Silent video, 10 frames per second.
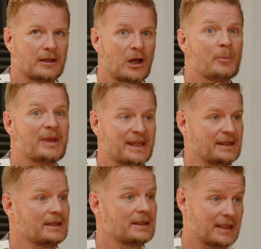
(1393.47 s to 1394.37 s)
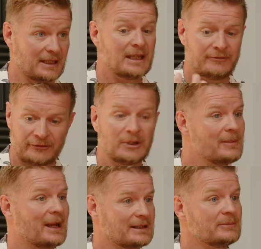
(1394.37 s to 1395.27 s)
a bit. It
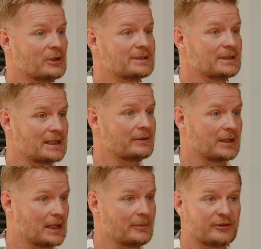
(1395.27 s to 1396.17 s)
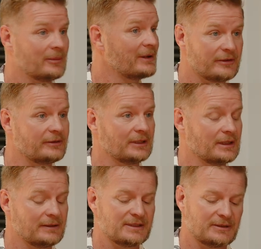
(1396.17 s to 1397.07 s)
fully maximises their income from everything
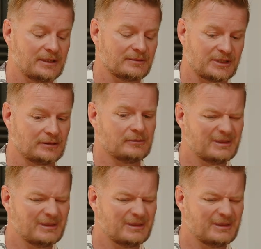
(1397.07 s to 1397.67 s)
that they're entitled to.